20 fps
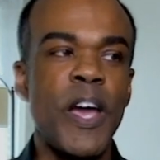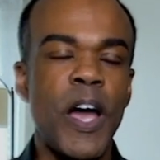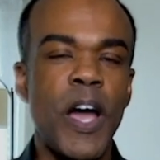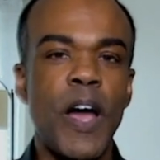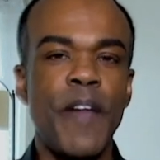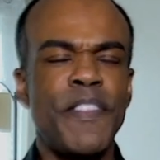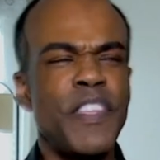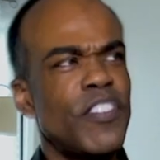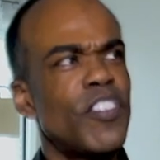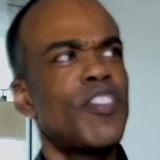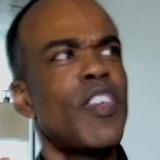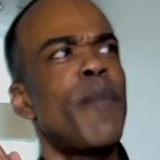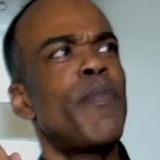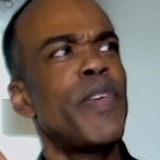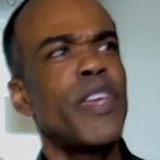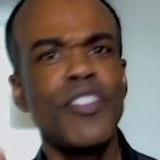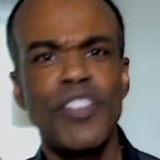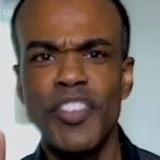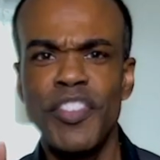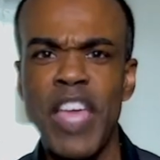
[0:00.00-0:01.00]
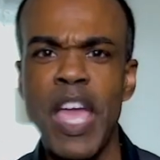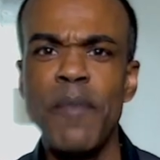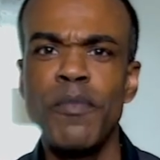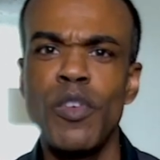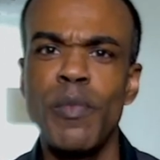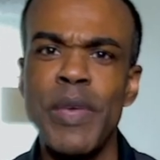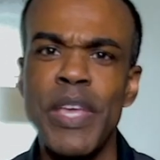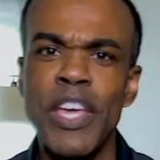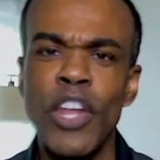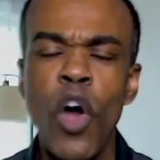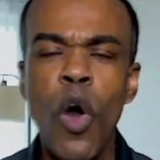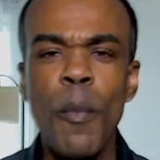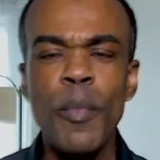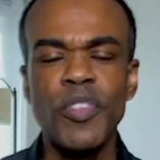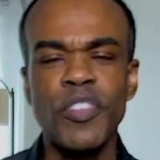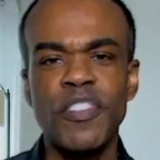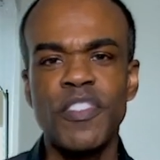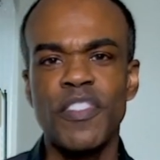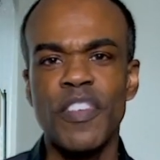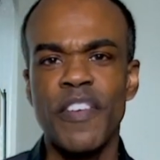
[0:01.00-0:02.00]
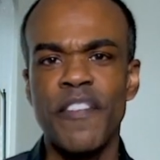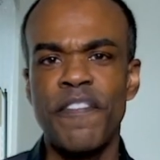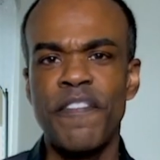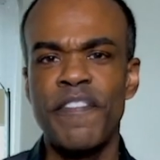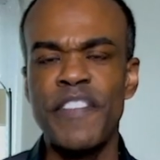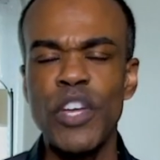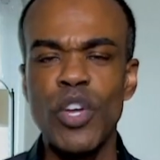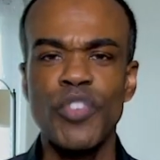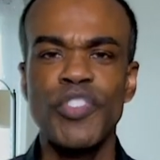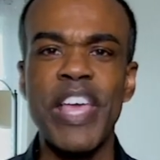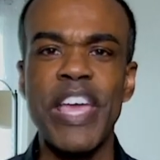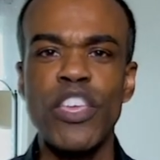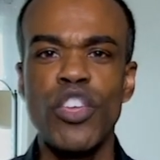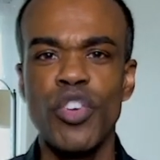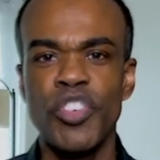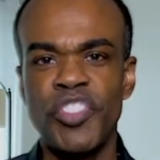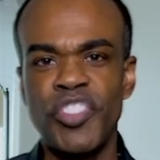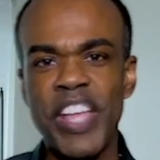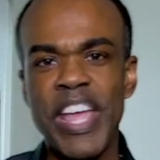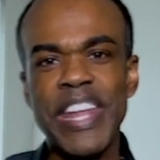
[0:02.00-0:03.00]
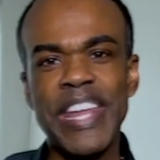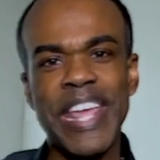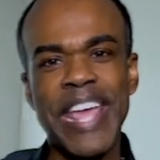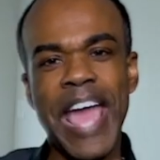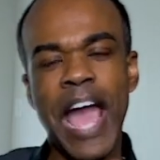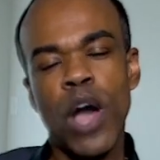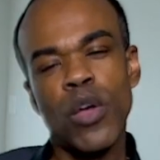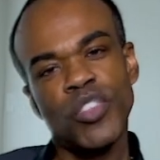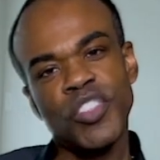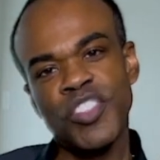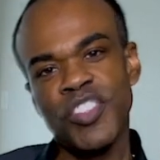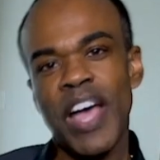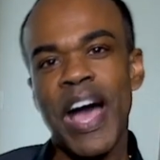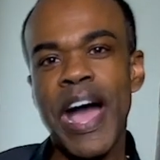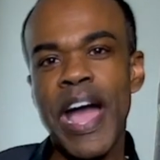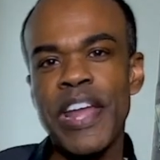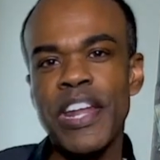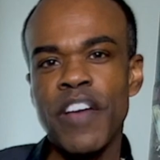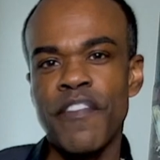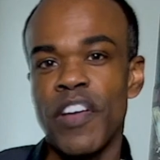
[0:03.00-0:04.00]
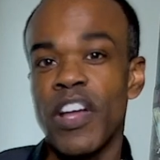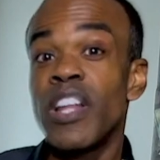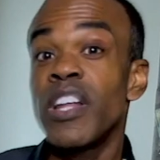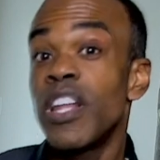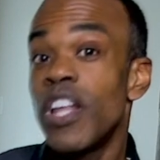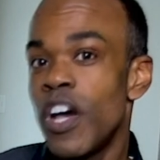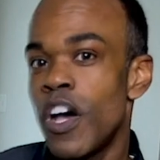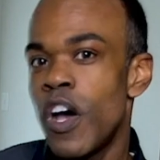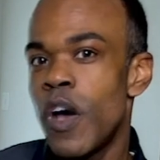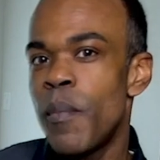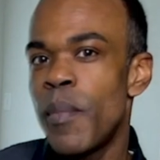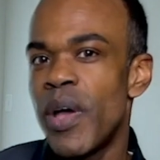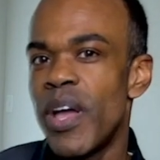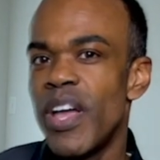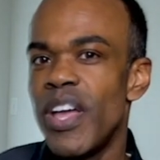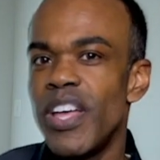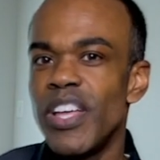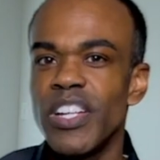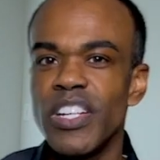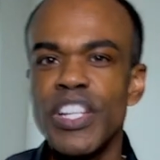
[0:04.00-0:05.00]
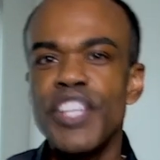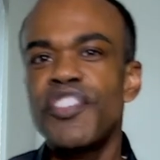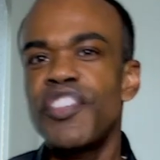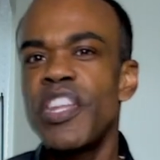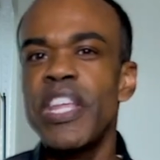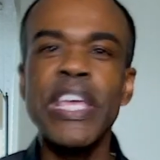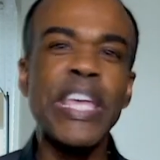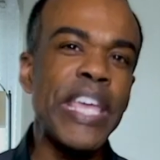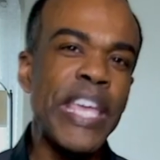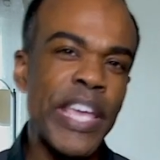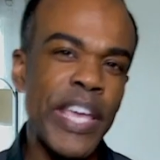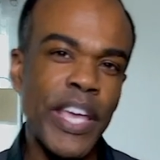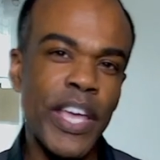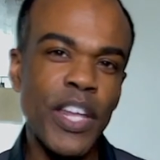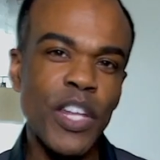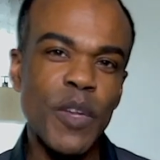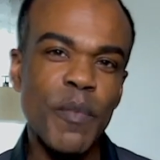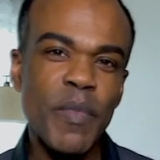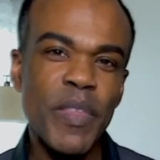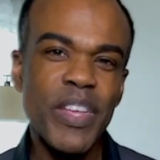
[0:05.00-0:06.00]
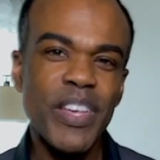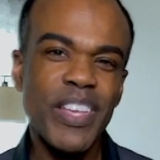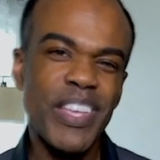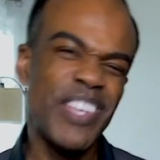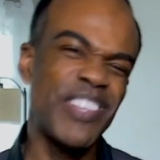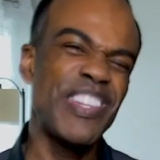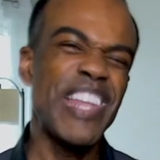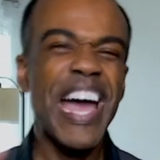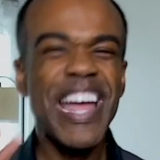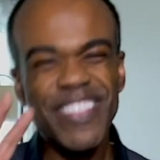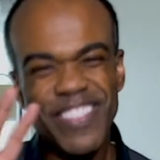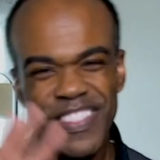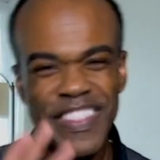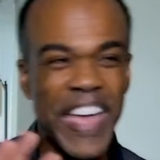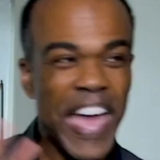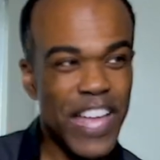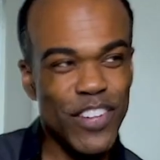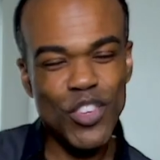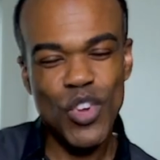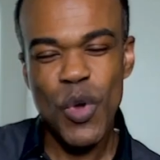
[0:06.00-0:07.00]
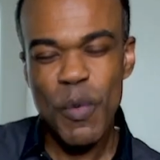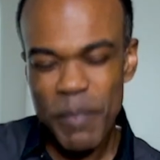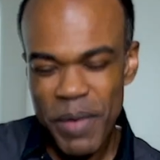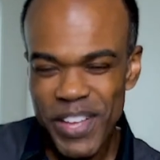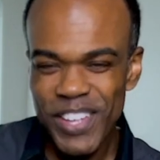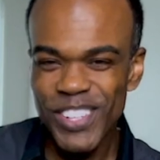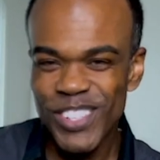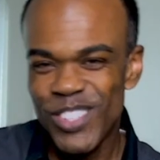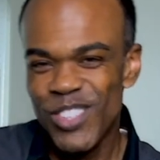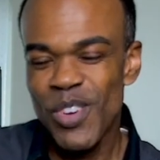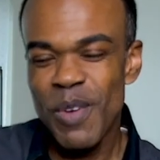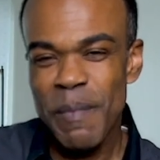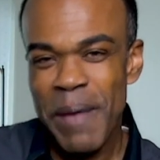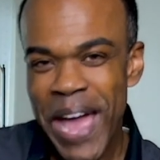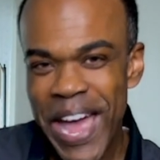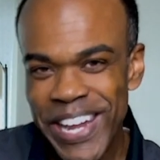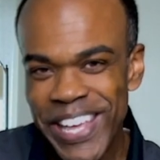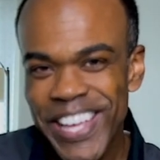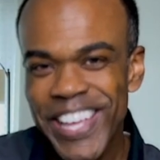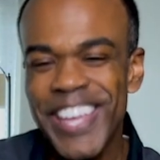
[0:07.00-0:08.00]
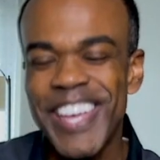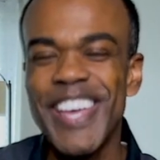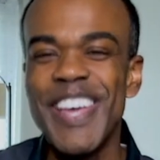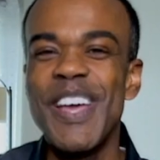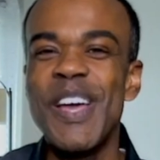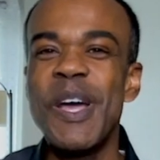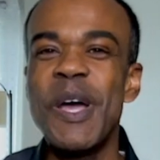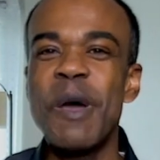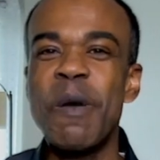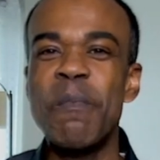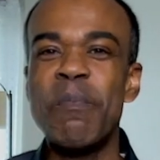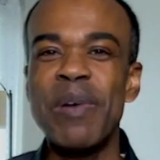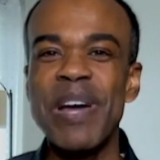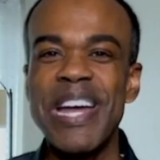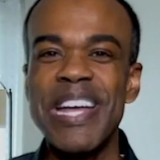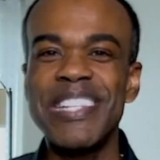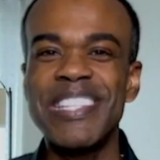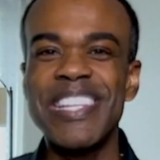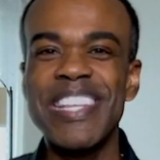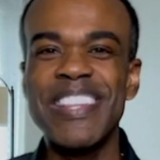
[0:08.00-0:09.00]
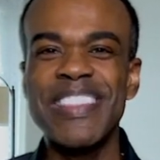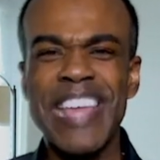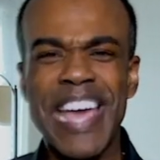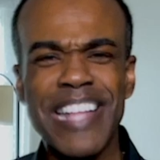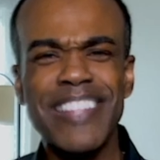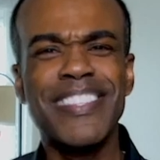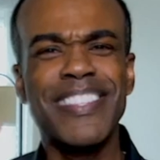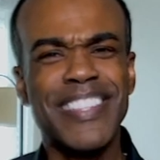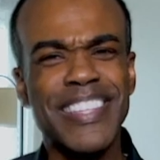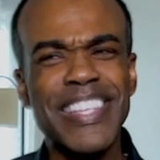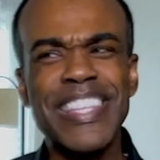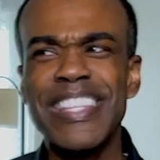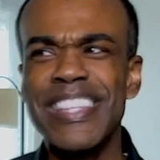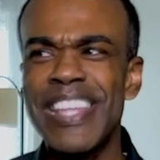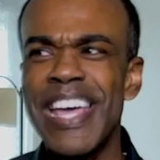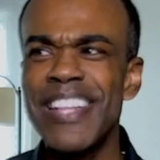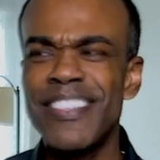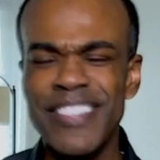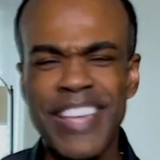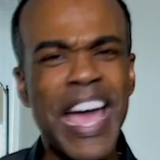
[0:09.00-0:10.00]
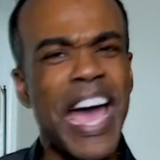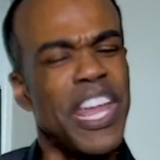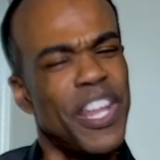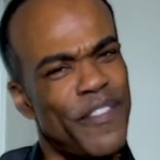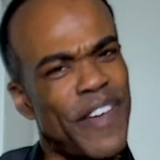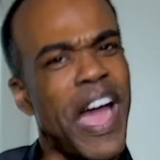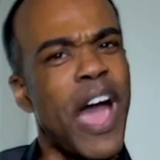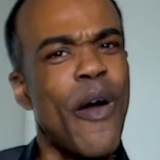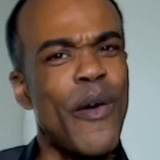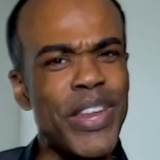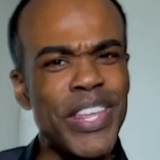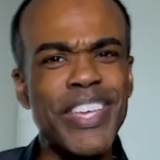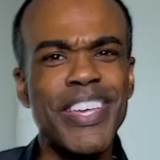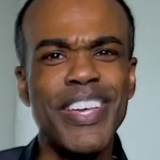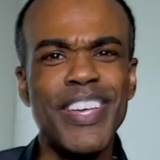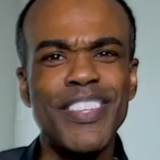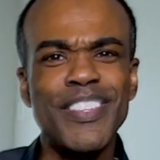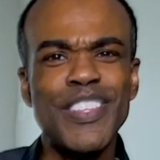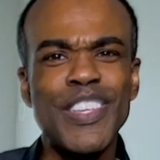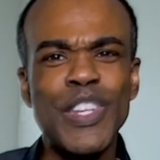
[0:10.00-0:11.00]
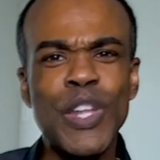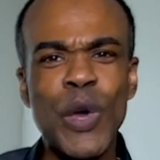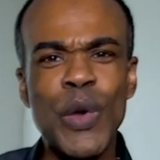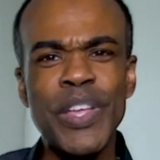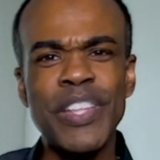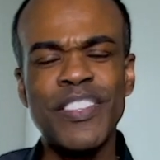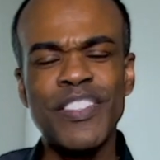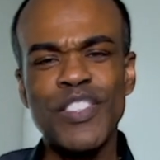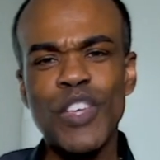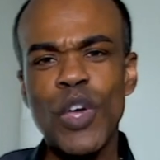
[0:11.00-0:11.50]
this is something just came to me. It almost feels like you're standing outside of a club listening in. It's not that dramatic, but that's kind of how it is. You know, it's